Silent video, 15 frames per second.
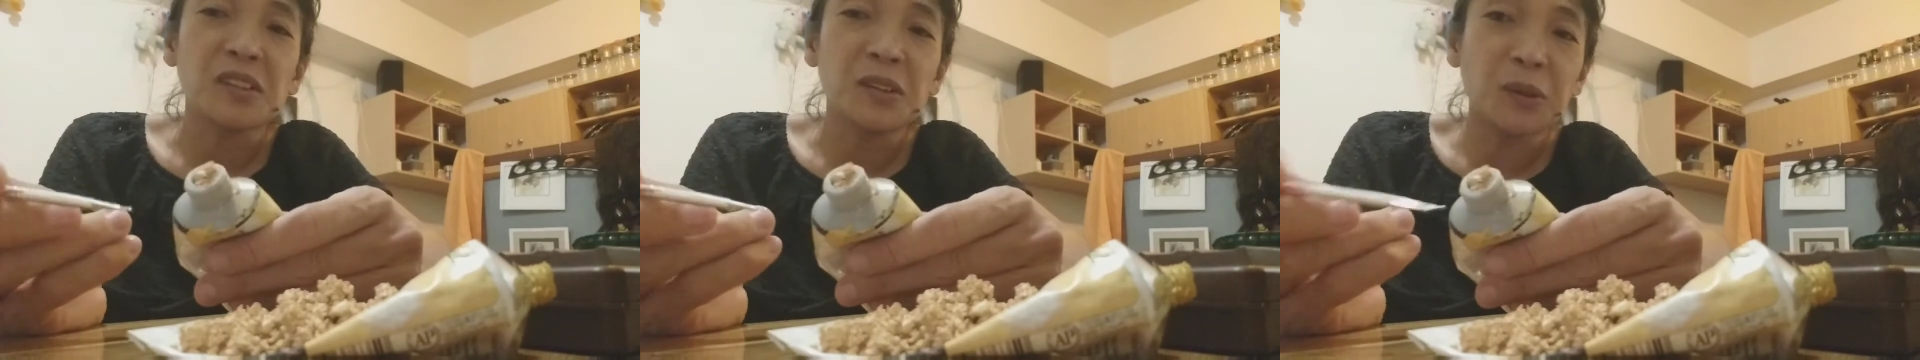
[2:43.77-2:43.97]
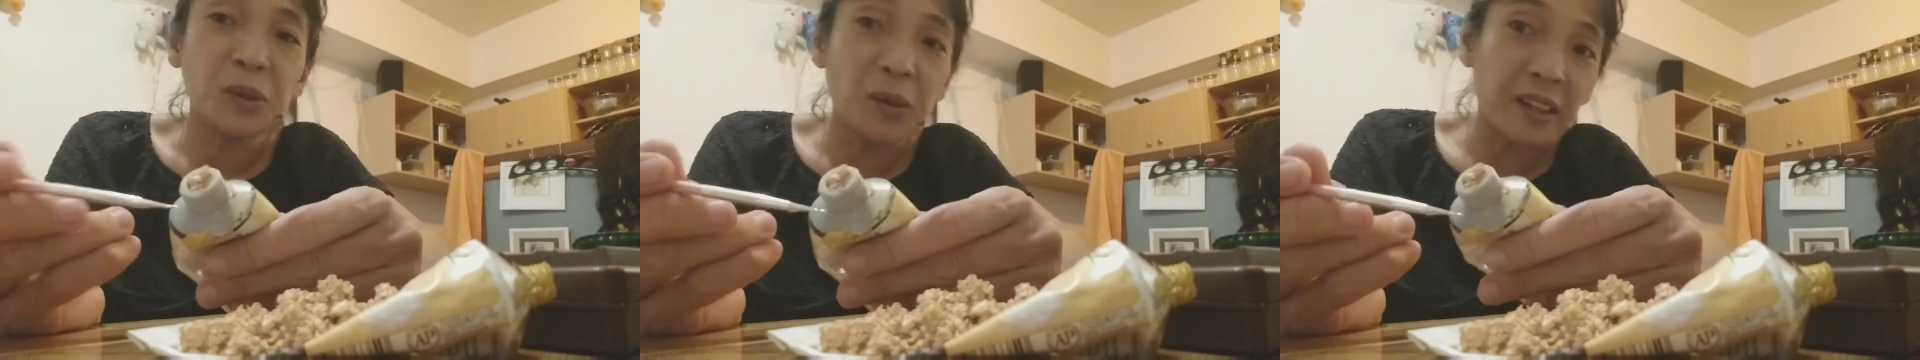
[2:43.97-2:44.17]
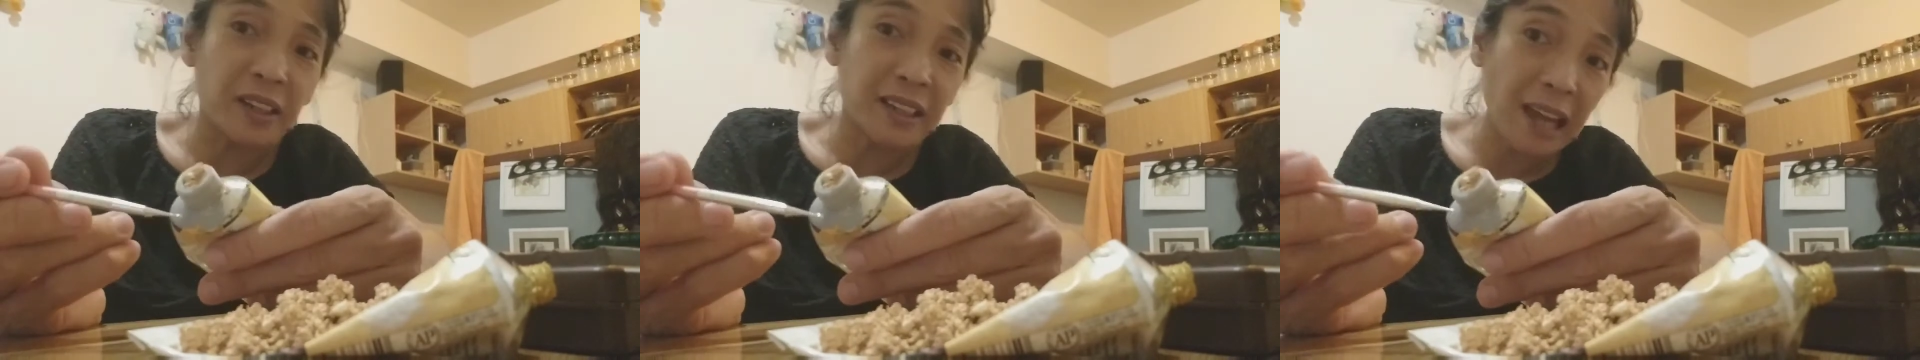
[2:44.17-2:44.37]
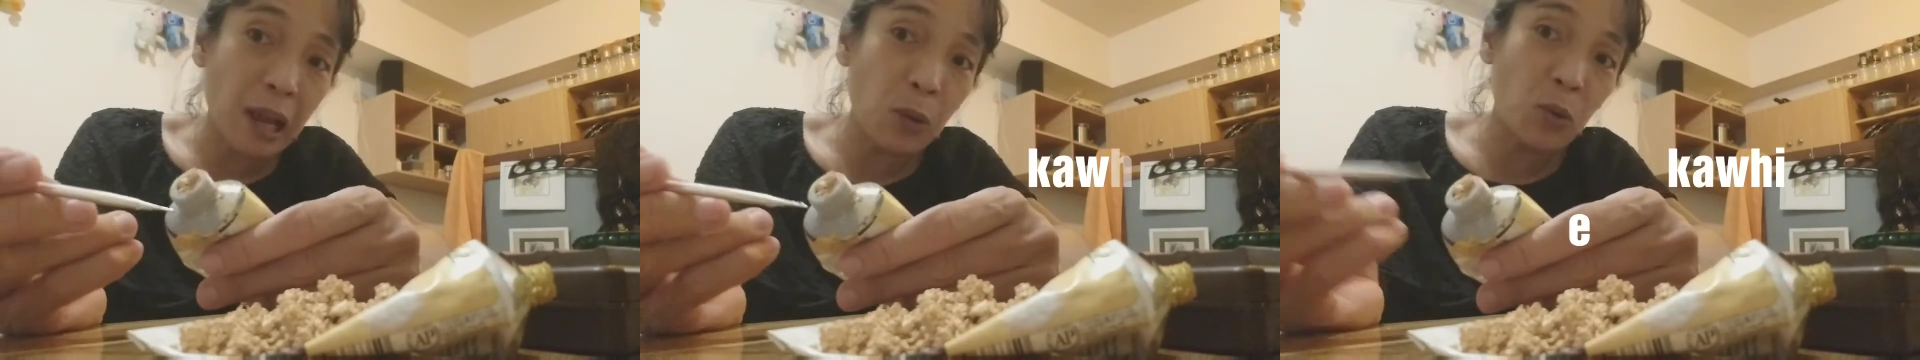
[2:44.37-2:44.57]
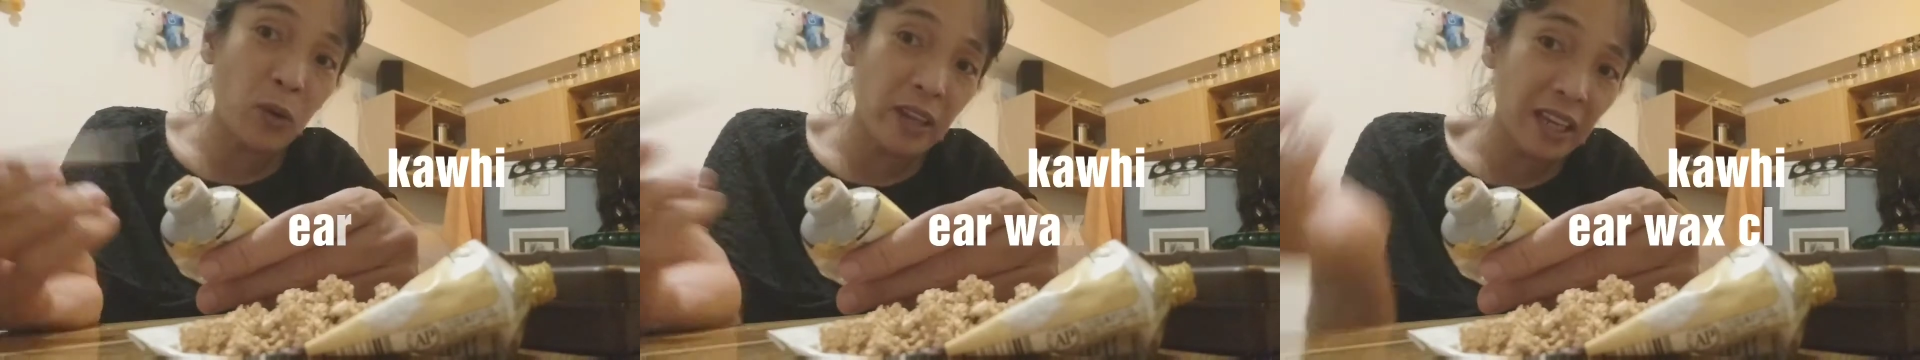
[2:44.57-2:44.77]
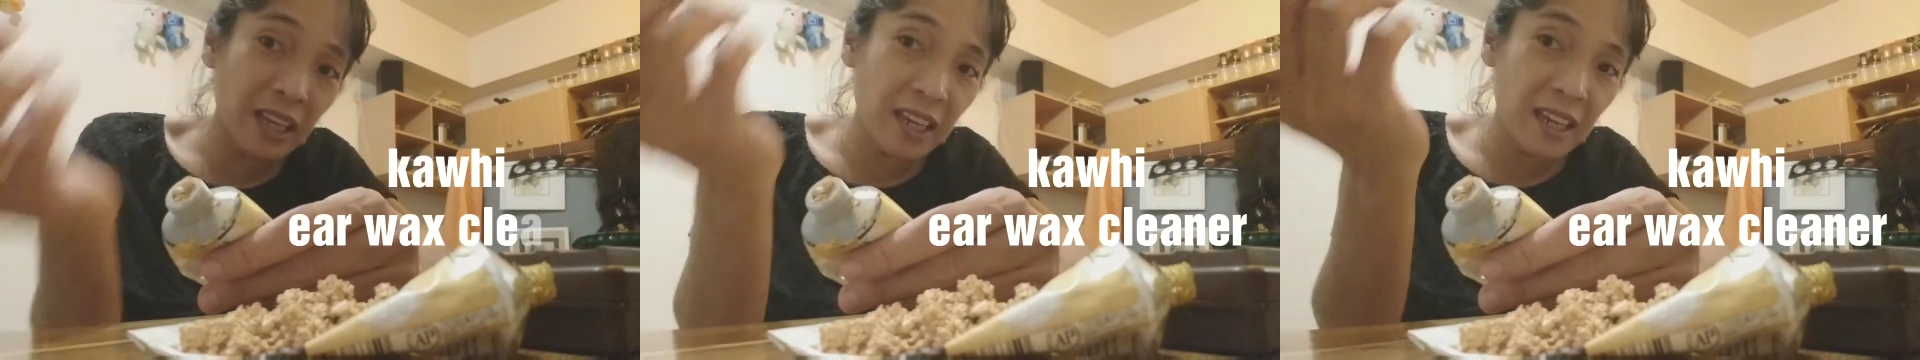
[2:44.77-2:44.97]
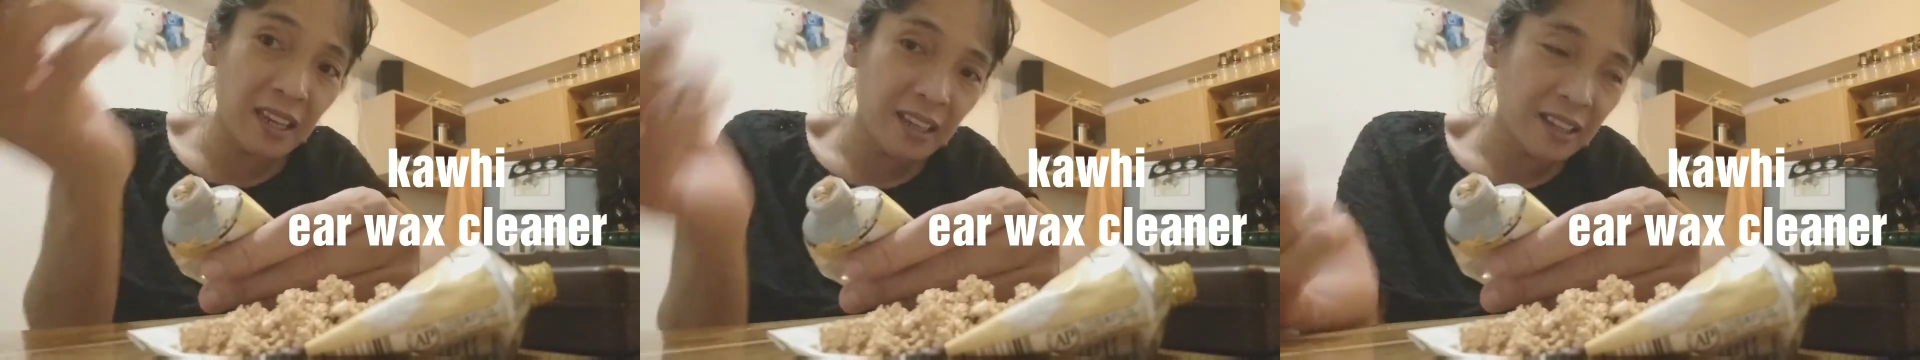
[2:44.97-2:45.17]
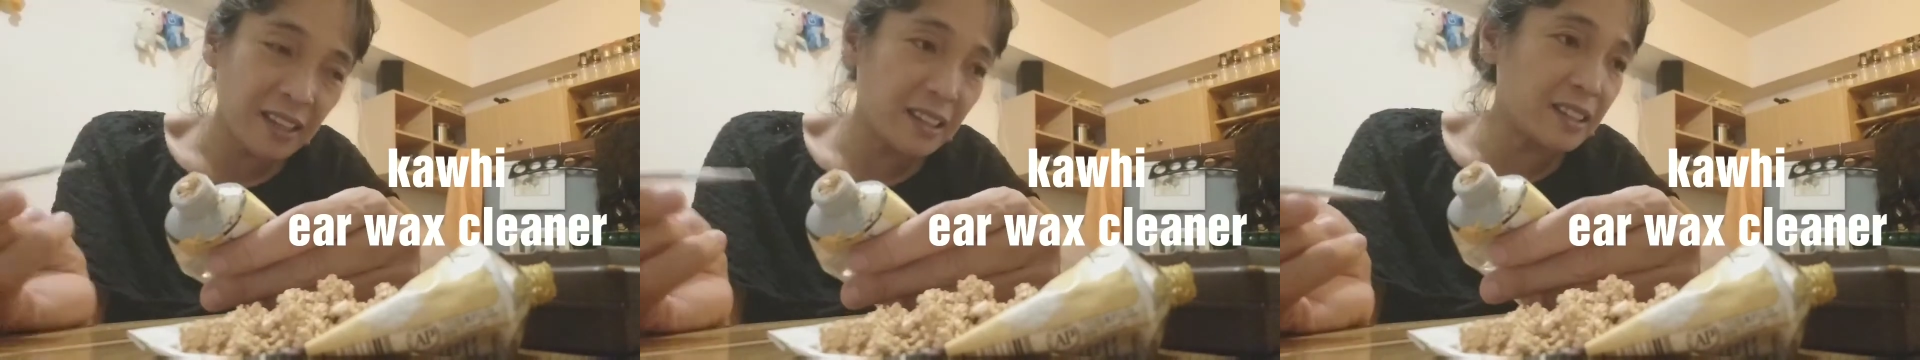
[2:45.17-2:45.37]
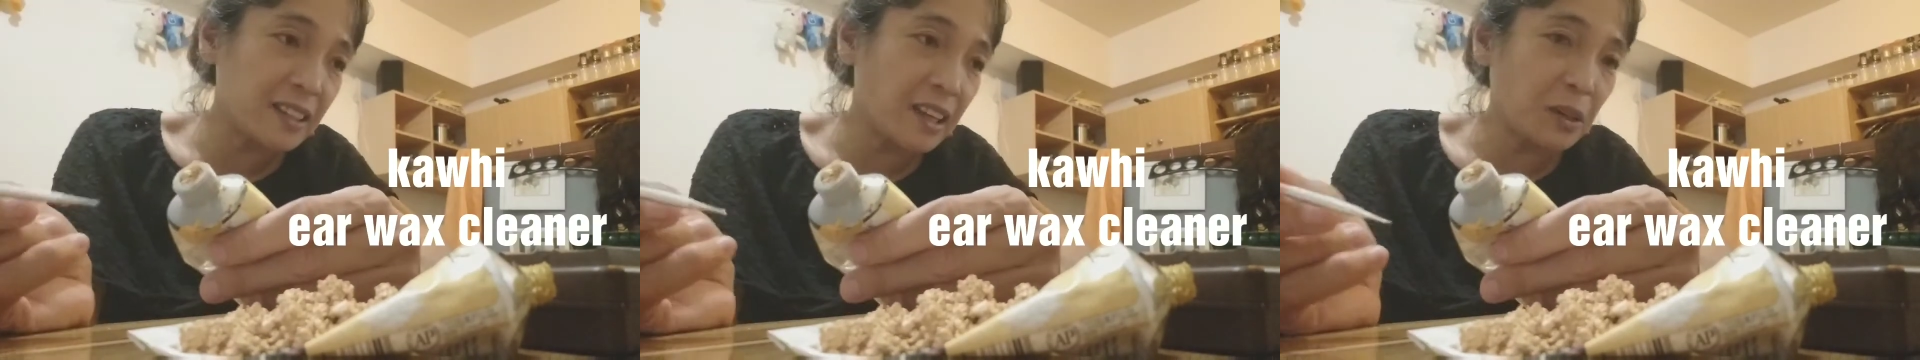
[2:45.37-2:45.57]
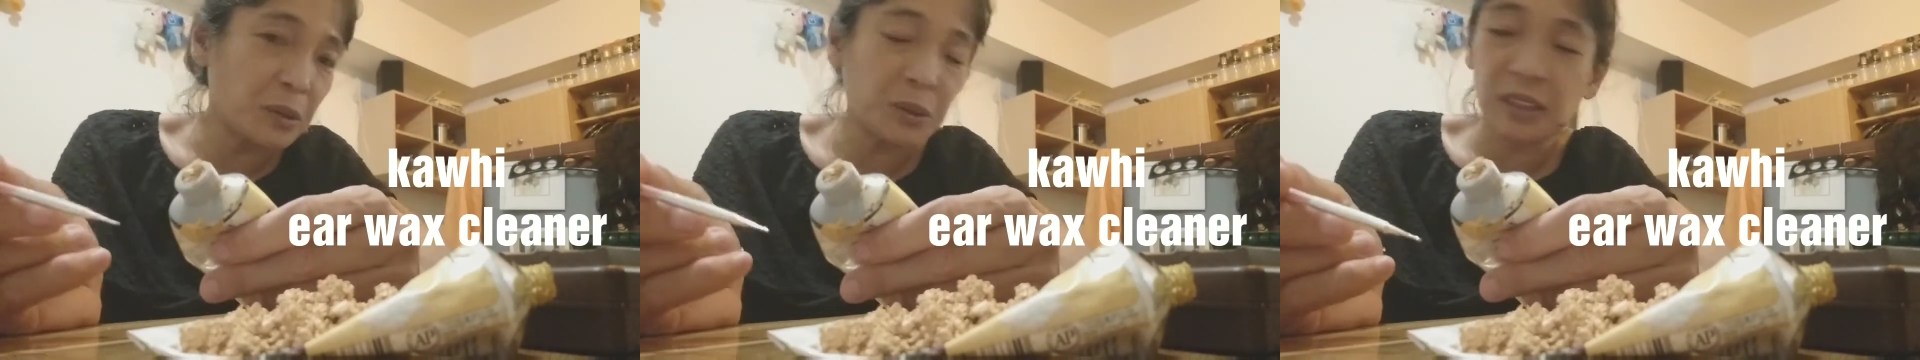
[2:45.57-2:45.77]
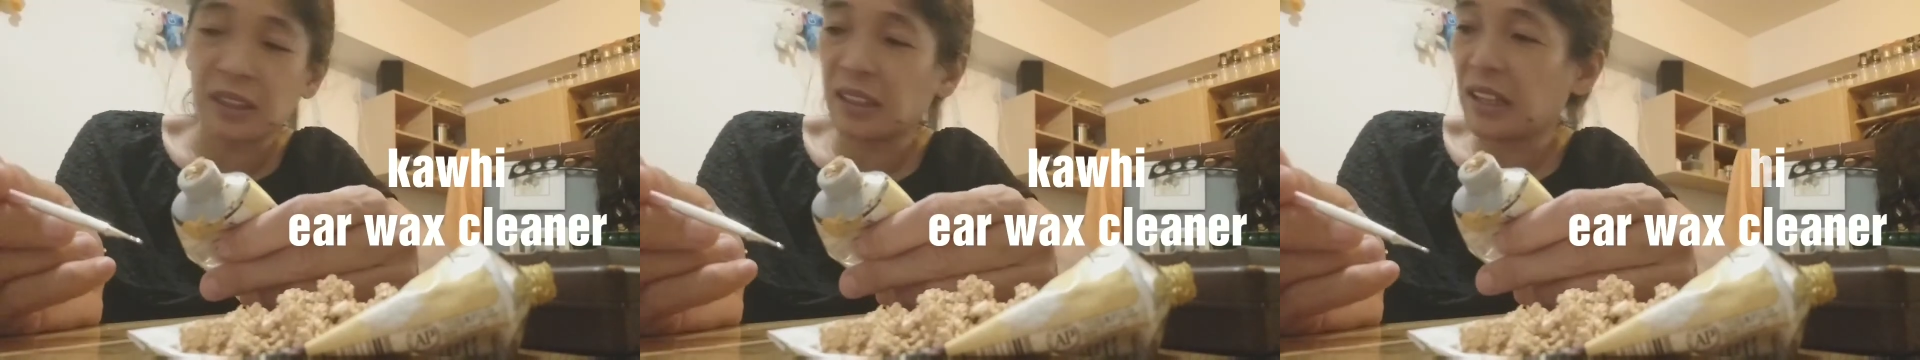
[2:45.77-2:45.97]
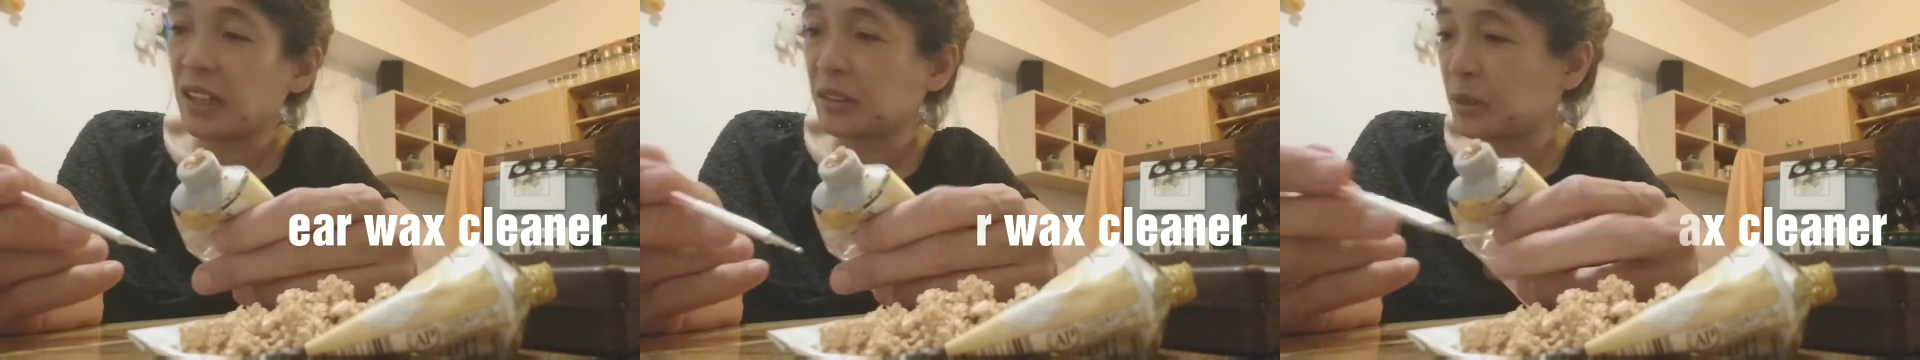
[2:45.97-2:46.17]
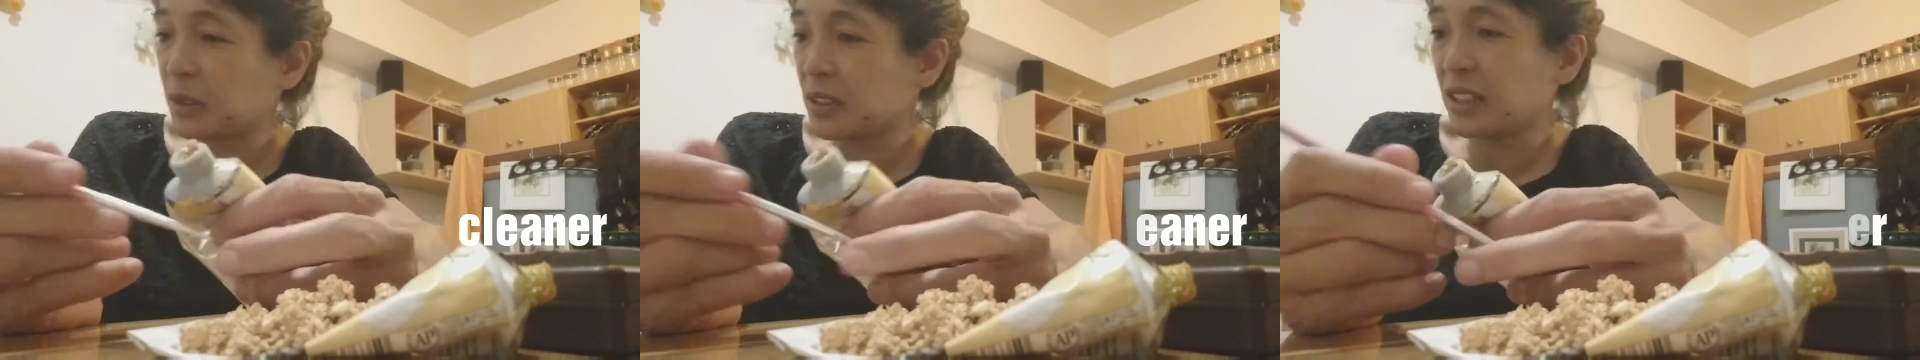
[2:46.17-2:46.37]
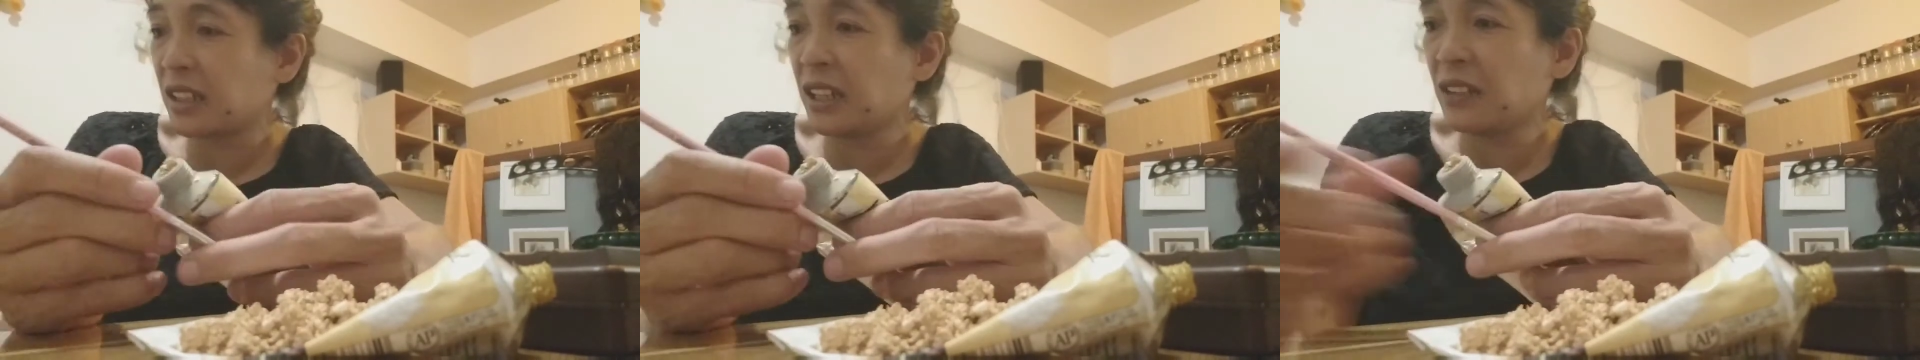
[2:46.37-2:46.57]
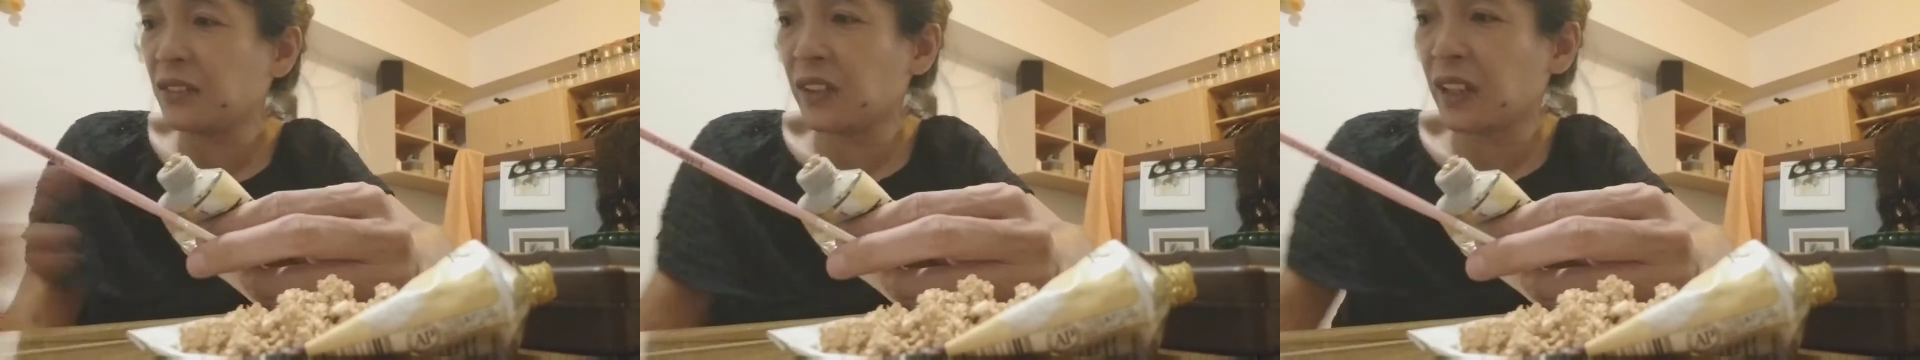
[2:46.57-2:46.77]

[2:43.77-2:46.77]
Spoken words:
or kauhi in our language. I have a